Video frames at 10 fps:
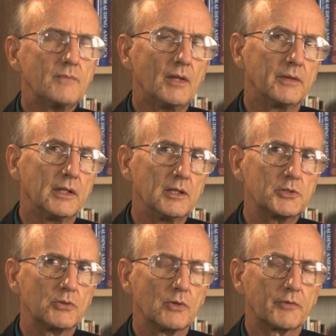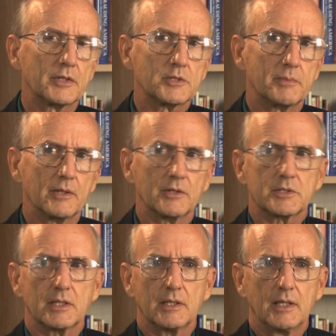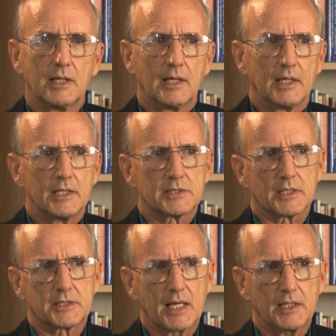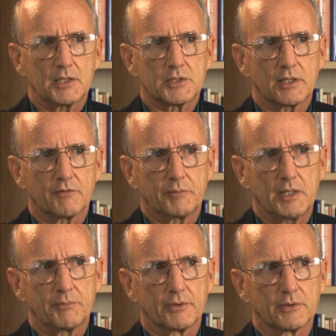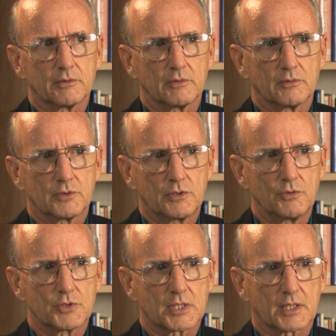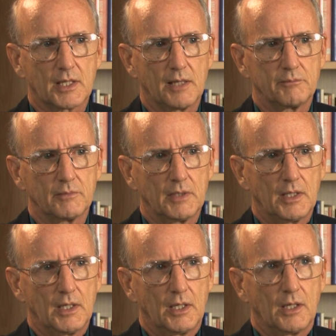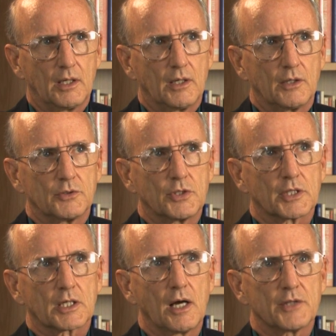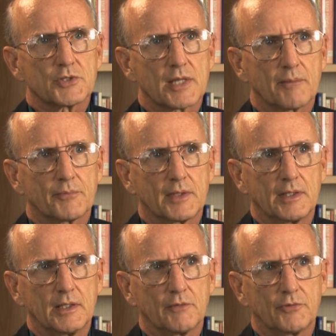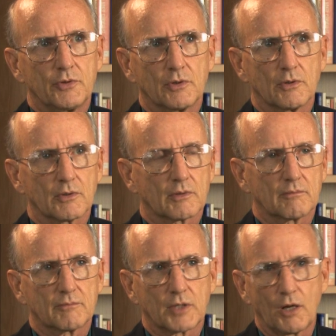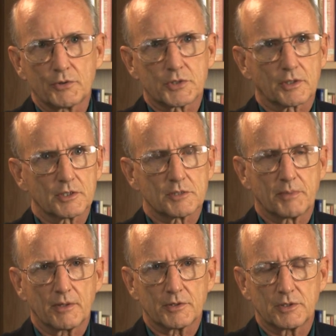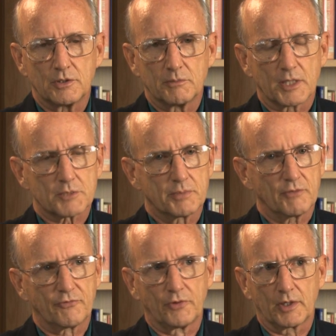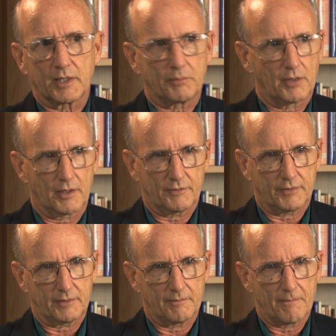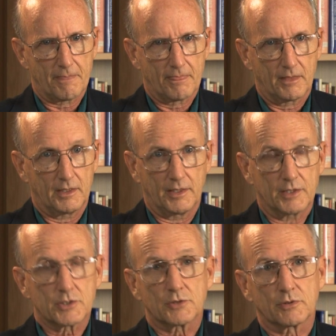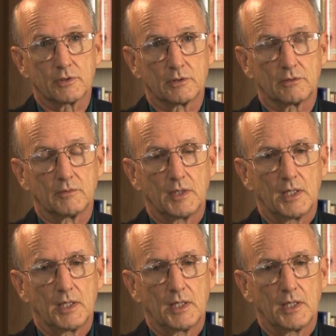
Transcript: the issue of conspiracy is the tendency of people to succumb to the concept that if you're close to conspiracy, you must be fully a part of it. And it isn't true.